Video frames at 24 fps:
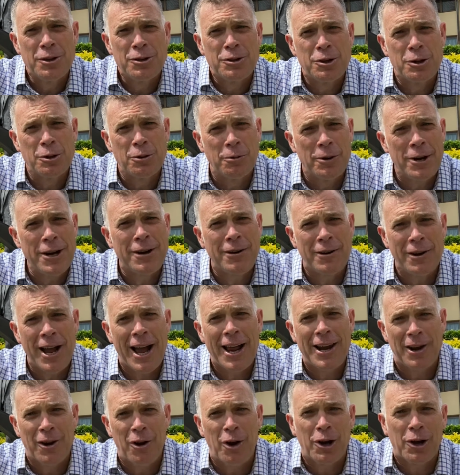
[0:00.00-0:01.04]
to
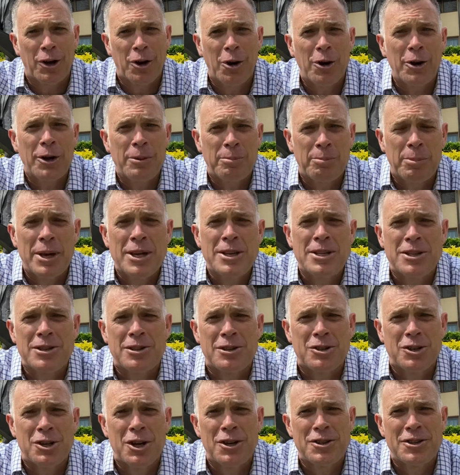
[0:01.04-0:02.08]
recreate an iconic piece of
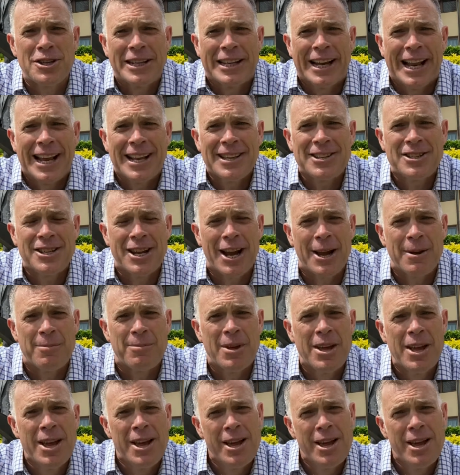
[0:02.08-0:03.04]
the Churchie landscape,